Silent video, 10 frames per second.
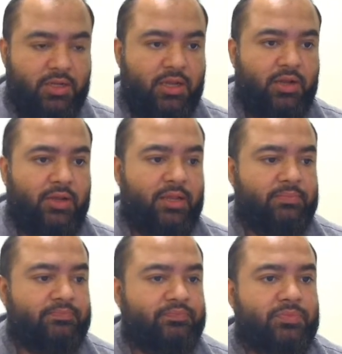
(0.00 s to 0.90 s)

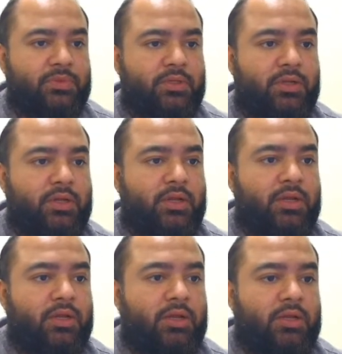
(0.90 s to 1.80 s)
Okay?
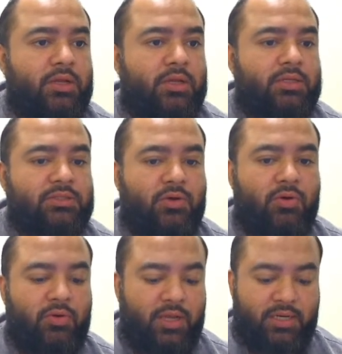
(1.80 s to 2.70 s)

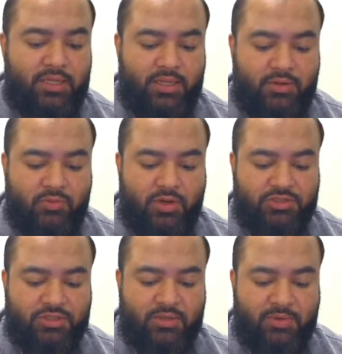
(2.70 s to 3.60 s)
So any
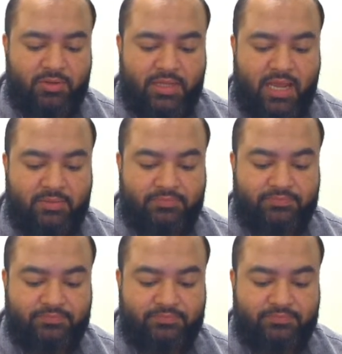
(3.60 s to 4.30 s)
question about that?